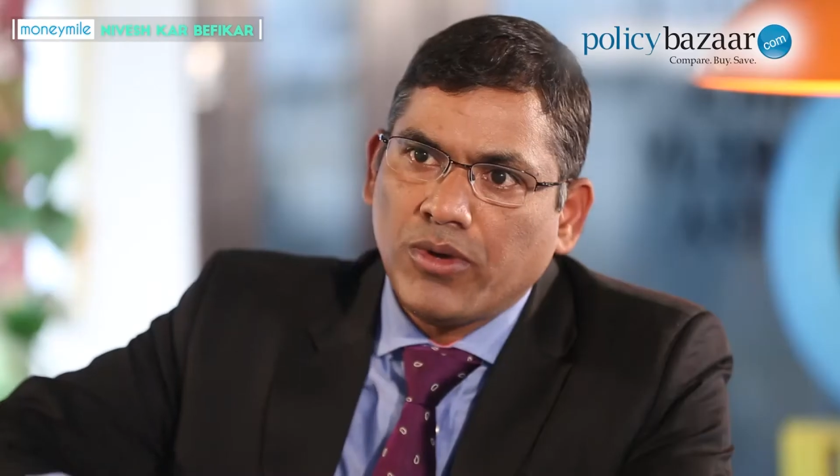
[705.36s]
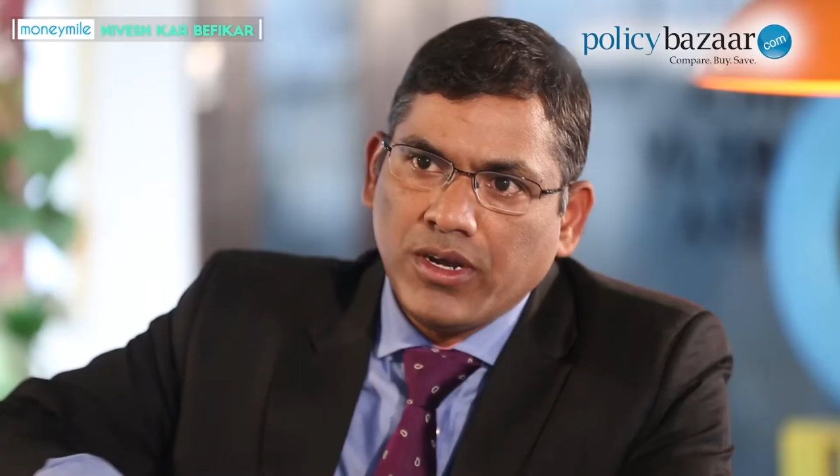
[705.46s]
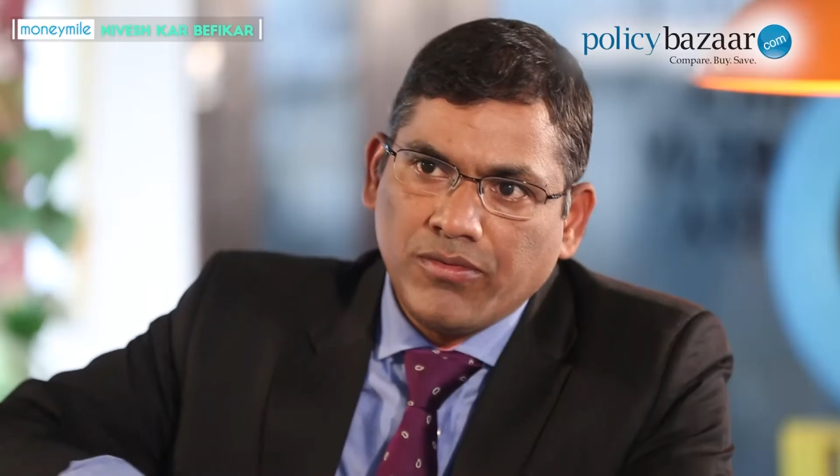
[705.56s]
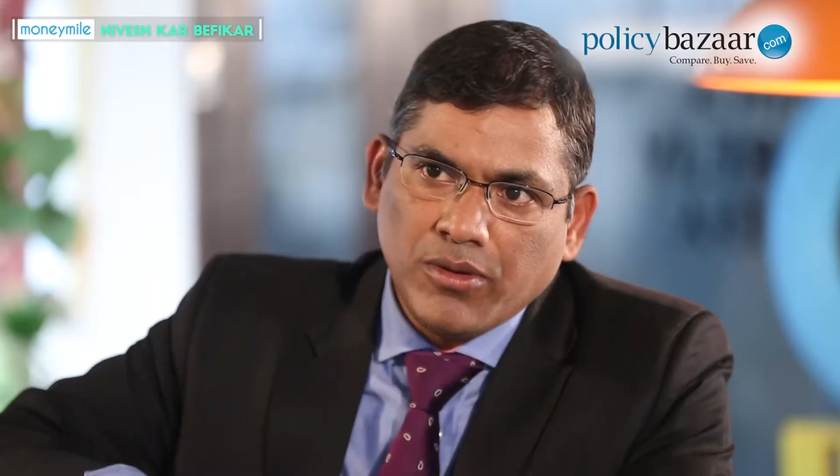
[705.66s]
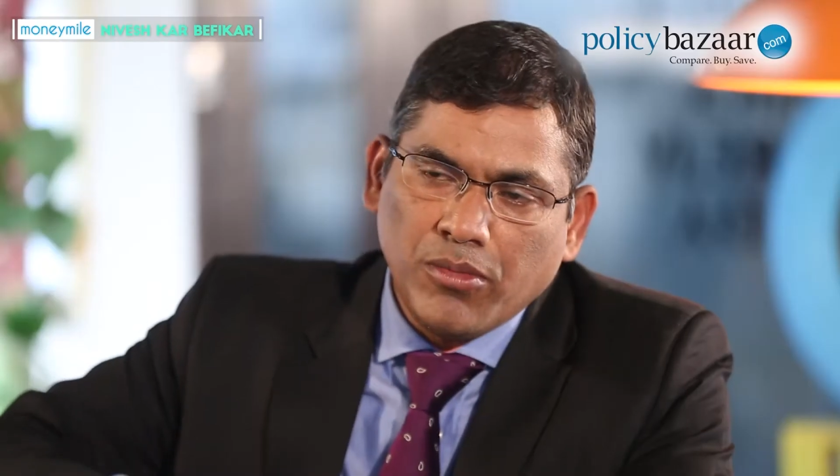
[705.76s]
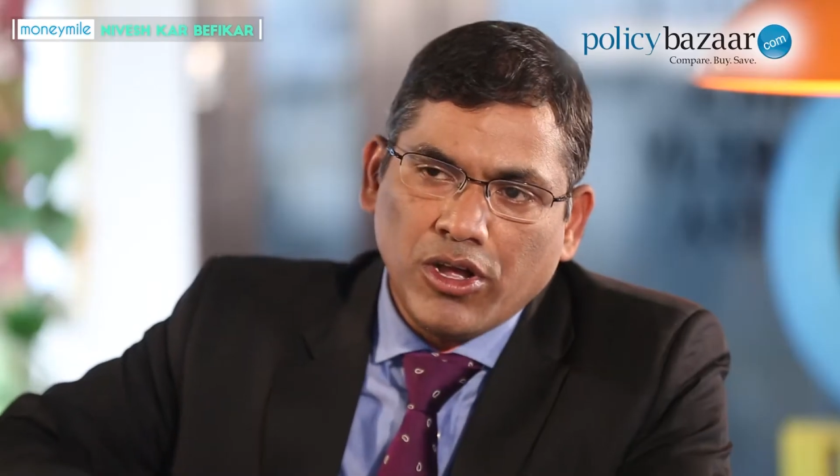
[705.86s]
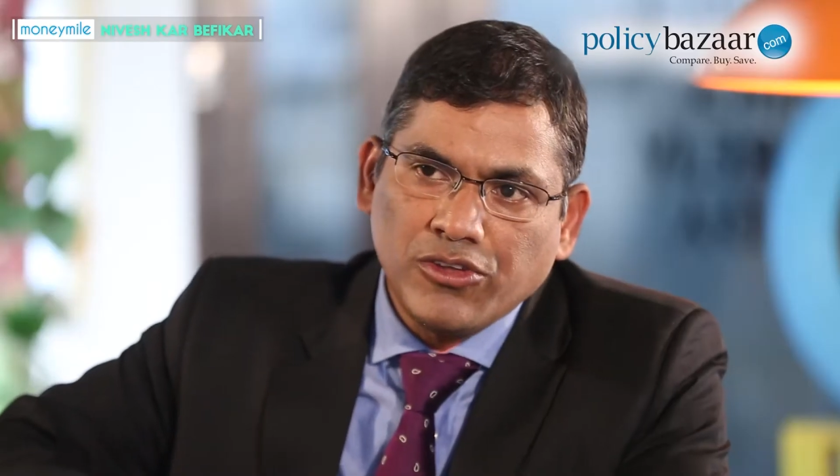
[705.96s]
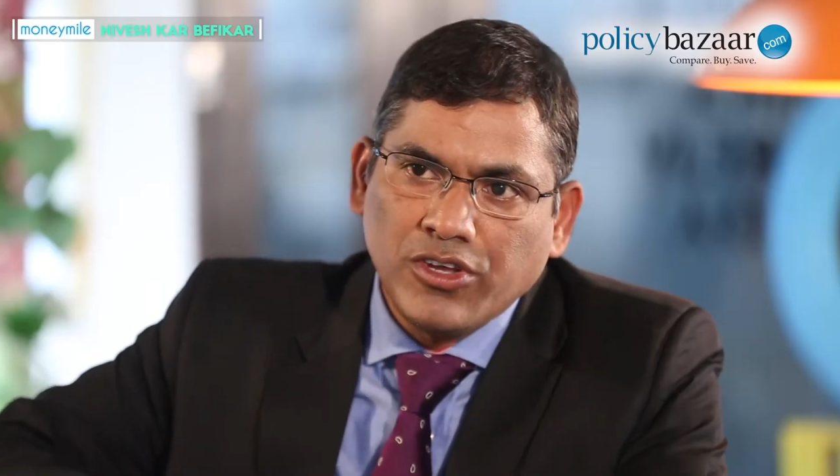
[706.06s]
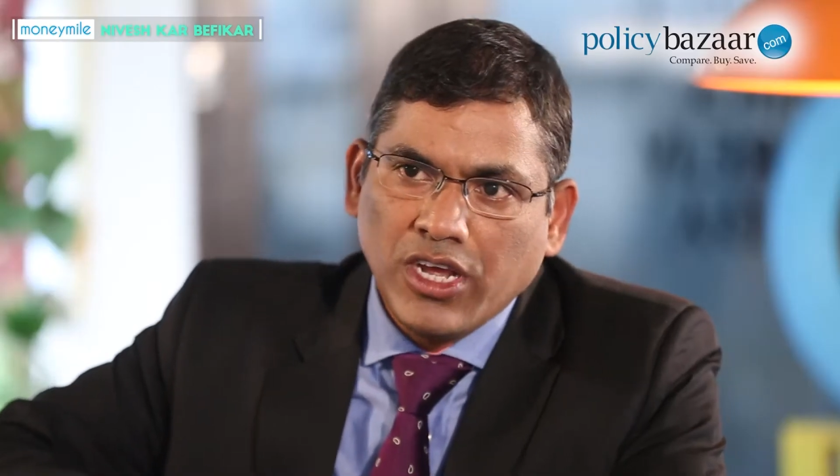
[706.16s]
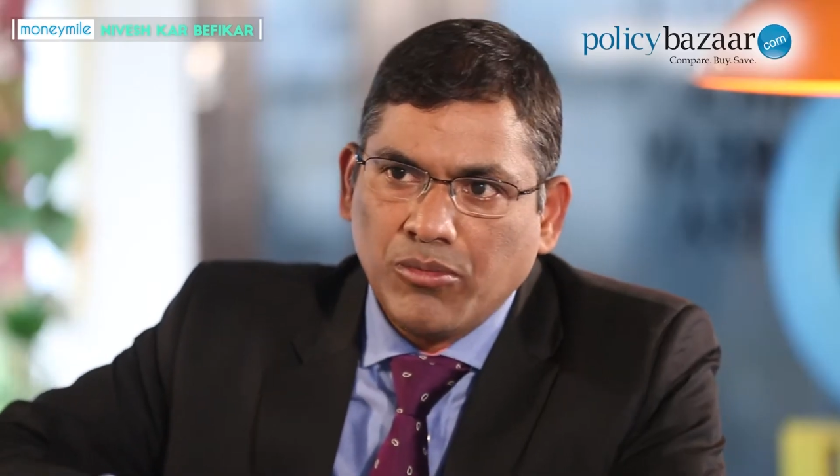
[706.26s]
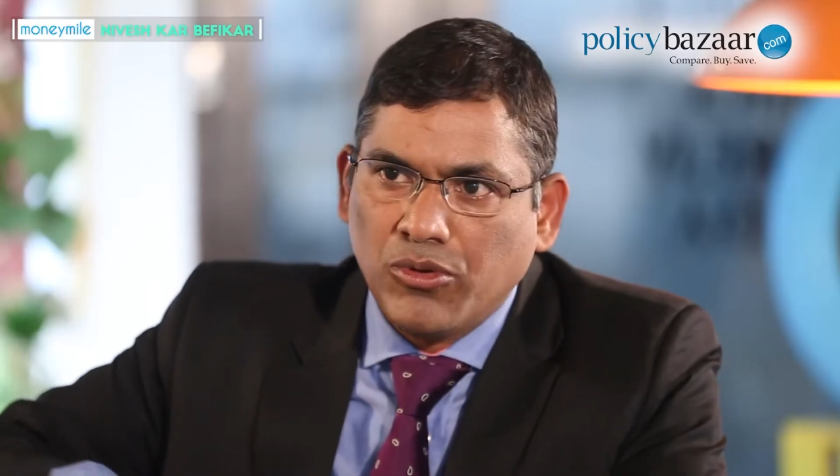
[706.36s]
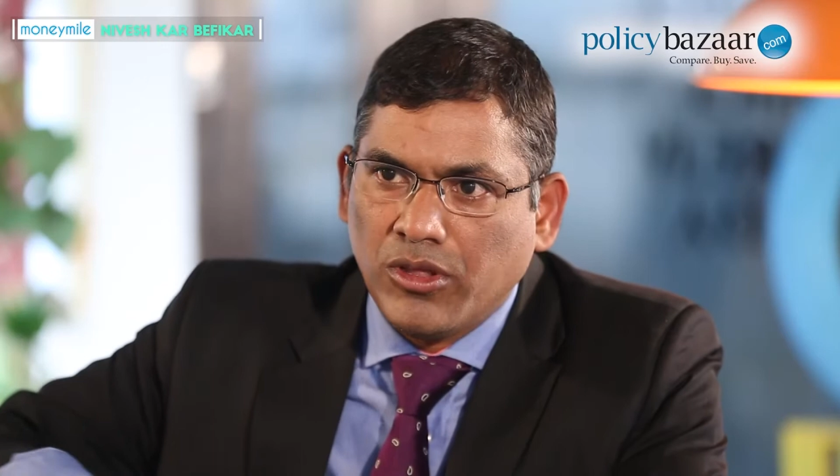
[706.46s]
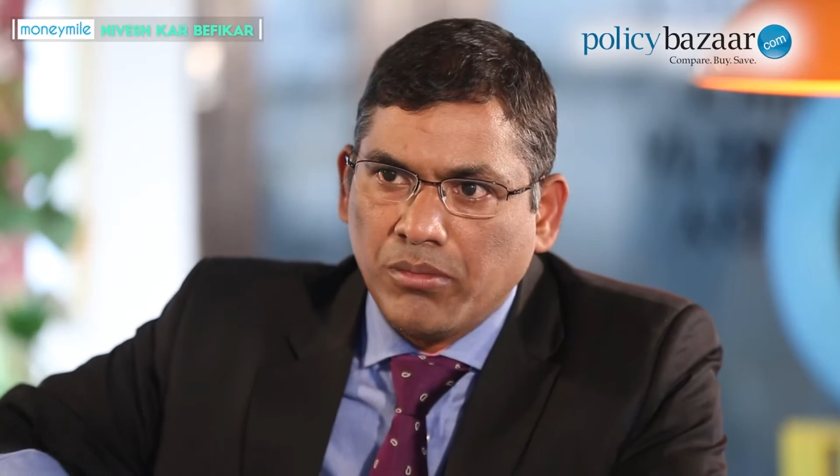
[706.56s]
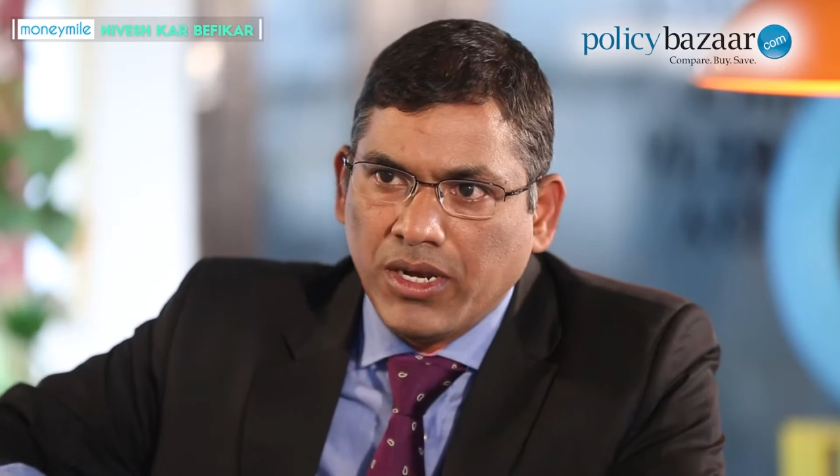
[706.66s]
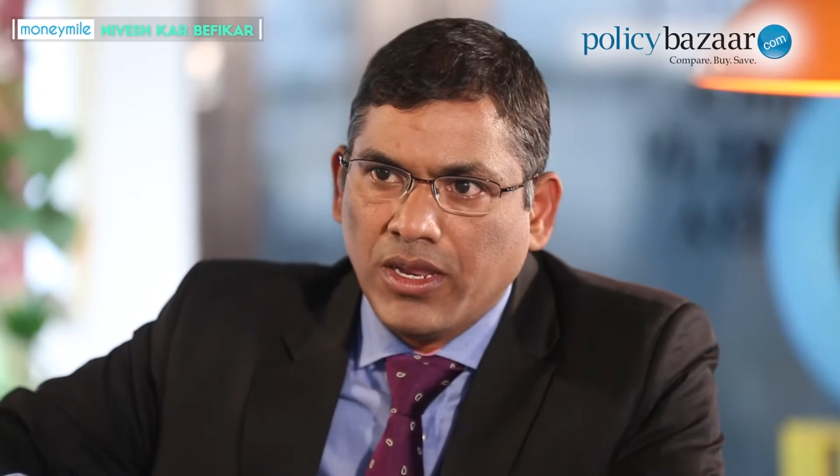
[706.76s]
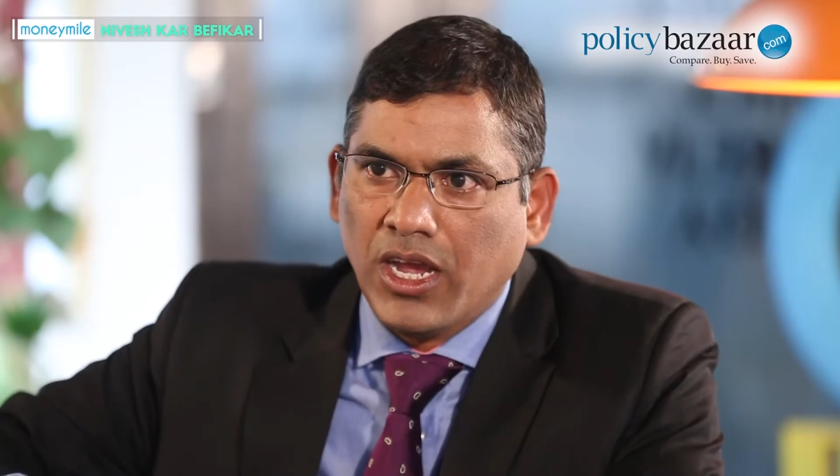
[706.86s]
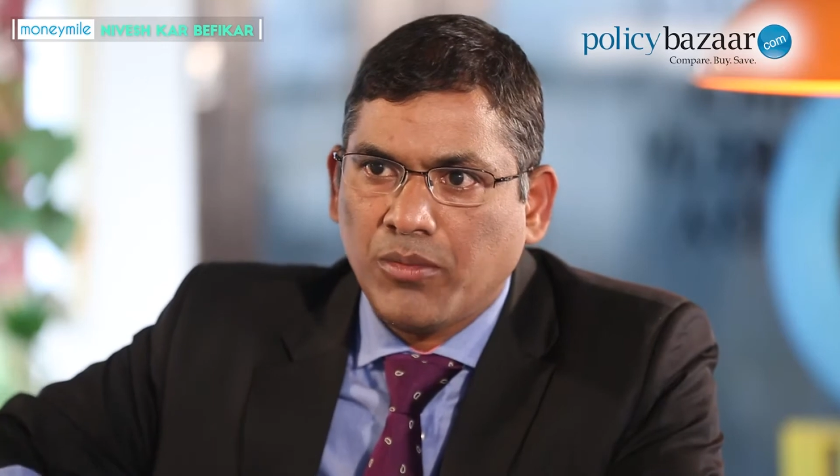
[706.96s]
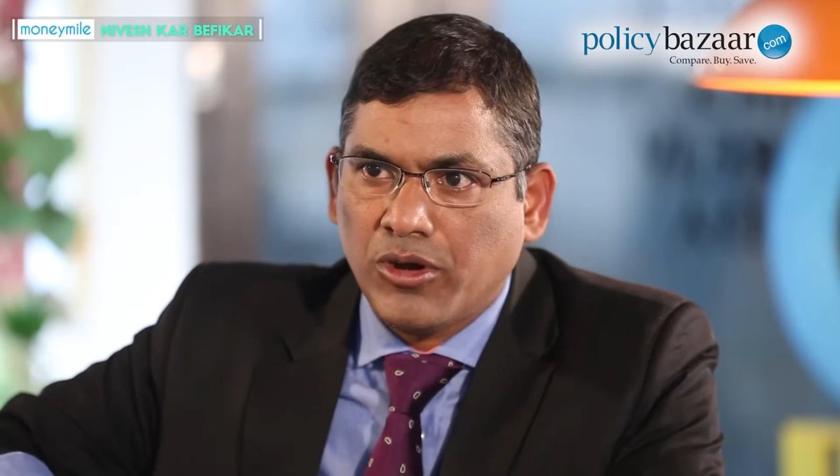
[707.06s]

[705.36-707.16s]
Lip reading: money from large cap to the mid cap